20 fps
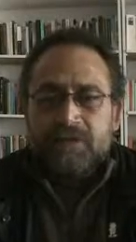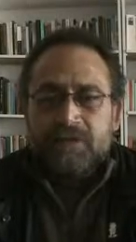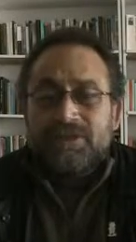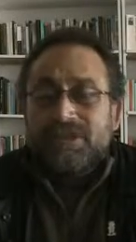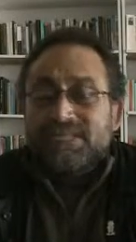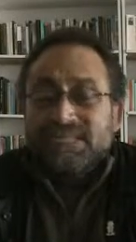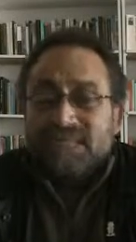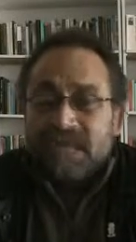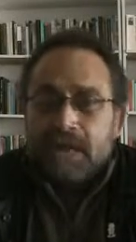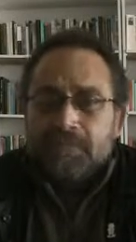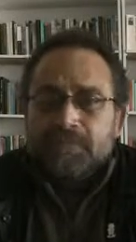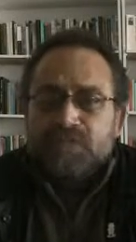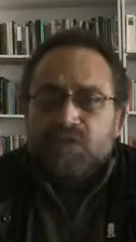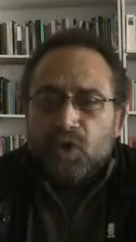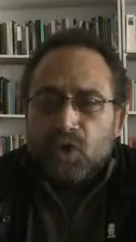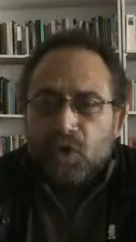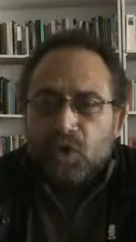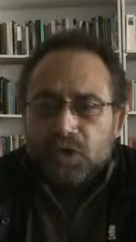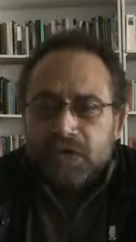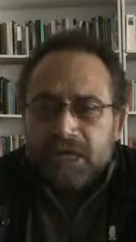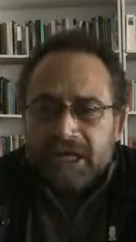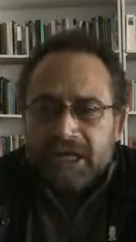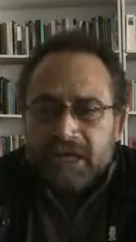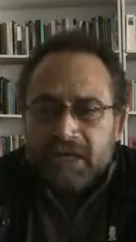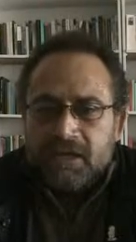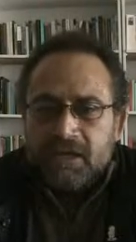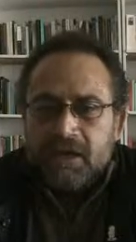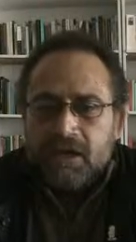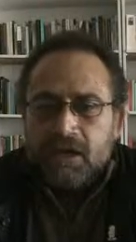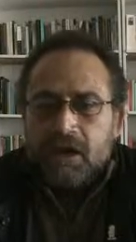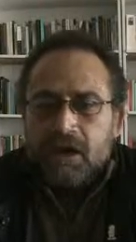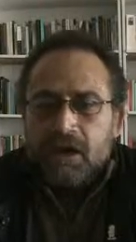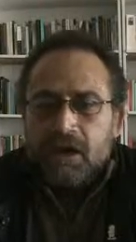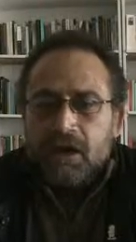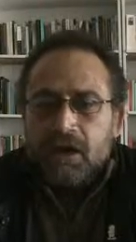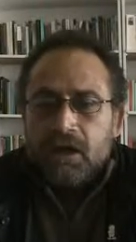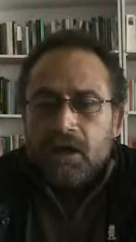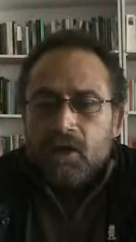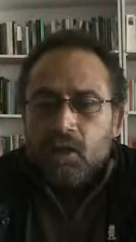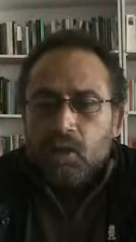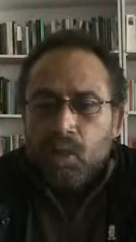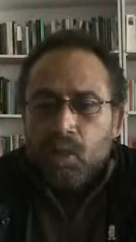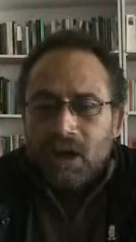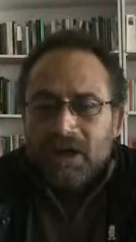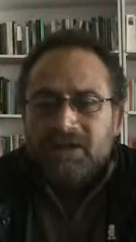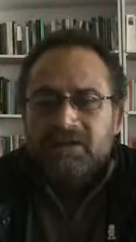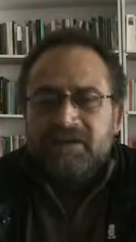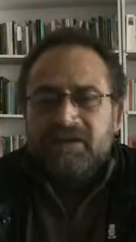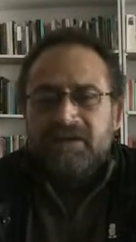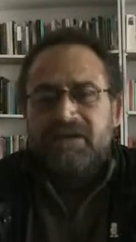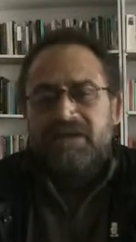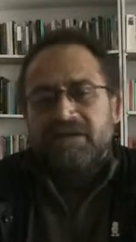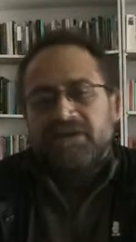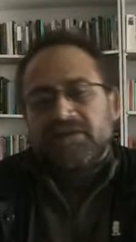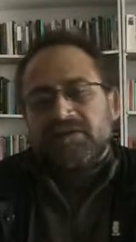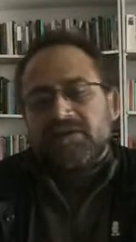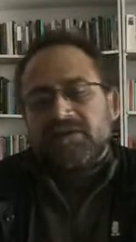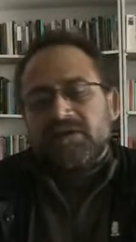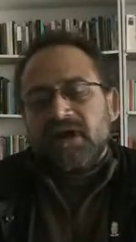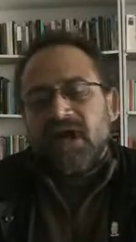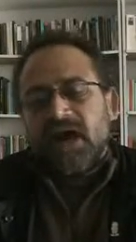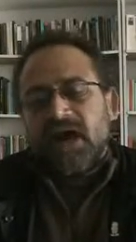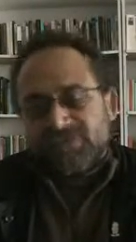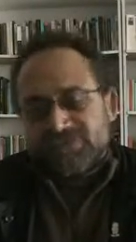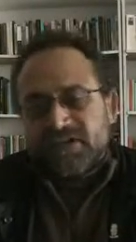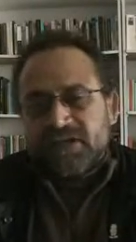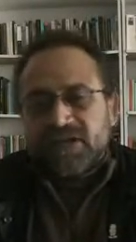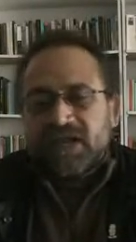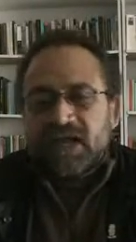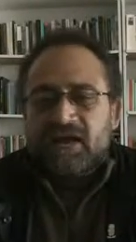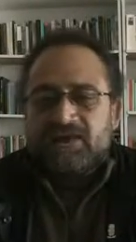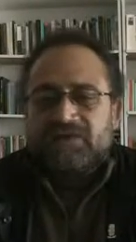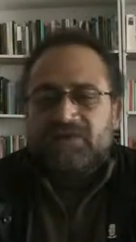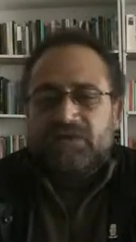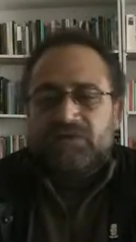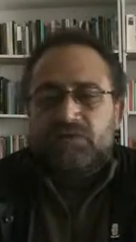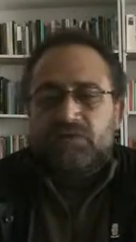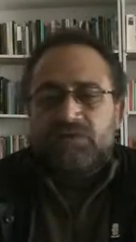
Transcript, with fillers: This comes only 1 year after Gaza